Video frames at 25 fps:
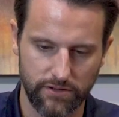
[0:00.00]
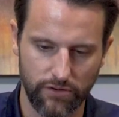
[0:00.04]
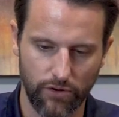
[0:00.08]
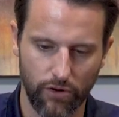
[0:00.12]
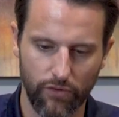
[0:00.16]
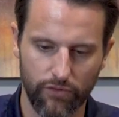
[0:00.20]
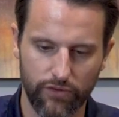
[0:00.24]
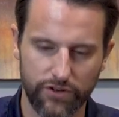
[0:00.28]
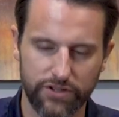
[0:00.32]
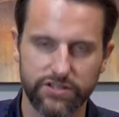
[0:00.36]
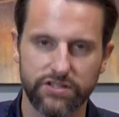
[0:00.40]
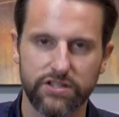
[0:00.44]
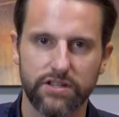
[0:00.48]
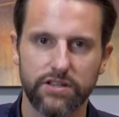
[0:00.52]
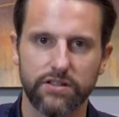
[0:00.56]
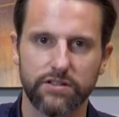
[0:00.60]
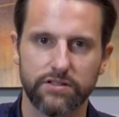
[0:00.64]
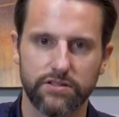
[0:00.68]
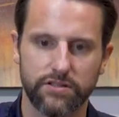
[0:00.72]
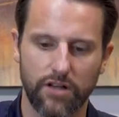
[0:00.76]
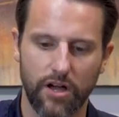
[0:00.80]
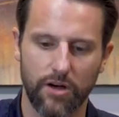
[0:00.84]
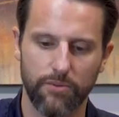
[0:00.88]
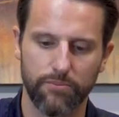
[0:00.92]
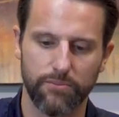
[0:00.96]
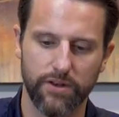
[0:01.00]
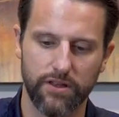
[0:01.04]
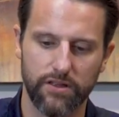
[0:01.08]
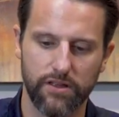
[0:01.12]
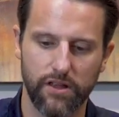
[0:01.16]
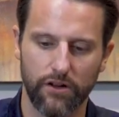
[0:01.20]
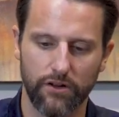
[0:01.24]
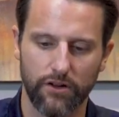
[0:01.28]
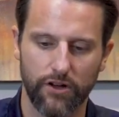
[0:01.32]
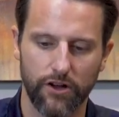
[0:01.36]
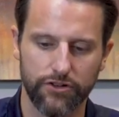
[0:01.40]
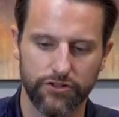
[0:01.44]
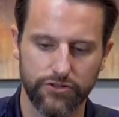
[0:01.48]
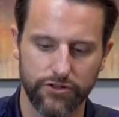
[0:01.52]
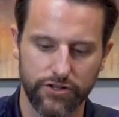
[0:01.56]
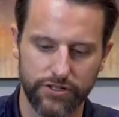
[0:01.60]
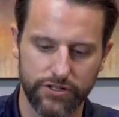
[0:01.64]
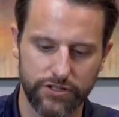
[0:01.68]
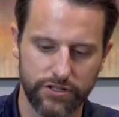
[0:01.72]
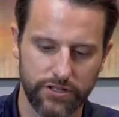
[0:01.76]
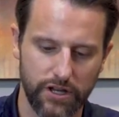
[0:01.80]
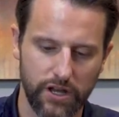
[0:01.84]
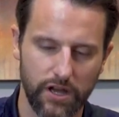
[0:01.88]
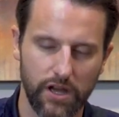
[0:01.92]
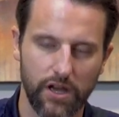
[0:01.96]
overseas countries.
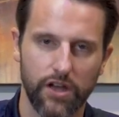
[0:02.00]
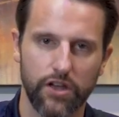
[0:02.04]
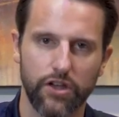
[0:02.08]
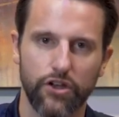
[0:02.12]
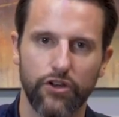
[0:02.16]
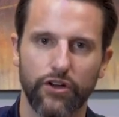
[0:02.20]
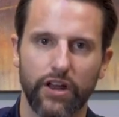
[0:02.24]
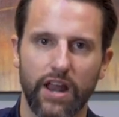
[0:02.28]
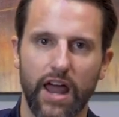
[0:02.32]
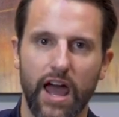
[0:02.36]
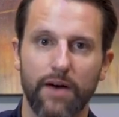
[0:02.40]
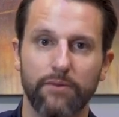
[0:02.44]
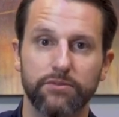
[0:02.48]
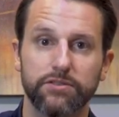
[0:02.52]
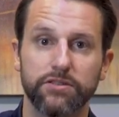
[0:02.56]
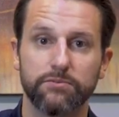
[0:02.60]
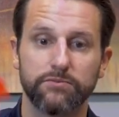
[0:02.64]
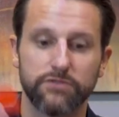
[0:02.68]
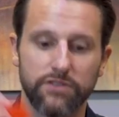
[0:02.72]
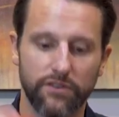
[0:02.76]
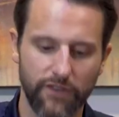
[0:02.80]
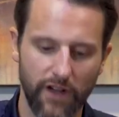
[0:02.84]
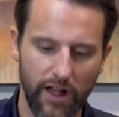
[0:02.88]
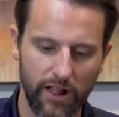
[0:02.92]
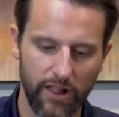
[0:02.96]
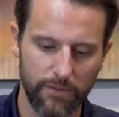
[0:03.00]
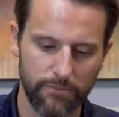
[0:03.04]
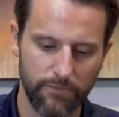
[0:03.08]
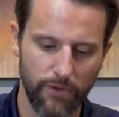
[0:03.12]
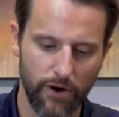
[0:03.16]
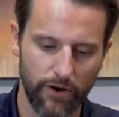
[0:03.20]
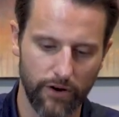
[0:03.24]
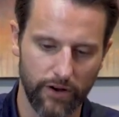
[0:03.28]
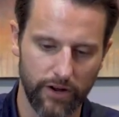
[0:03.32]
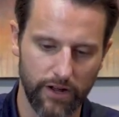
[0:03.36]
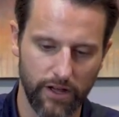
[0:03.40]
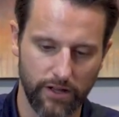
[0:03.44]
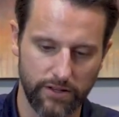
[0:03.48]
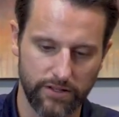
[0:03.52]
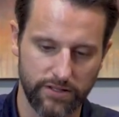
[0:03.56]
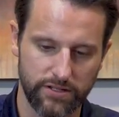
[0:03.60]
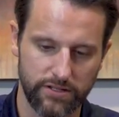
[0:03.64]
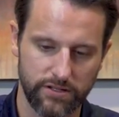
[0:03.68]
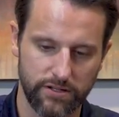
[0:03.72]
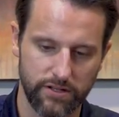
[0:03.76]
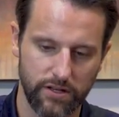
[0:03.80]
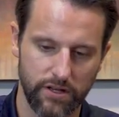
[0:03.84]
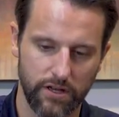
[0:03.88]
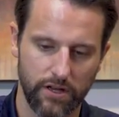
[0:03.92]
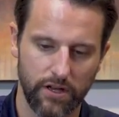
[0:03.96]
You're going to have some developed markets.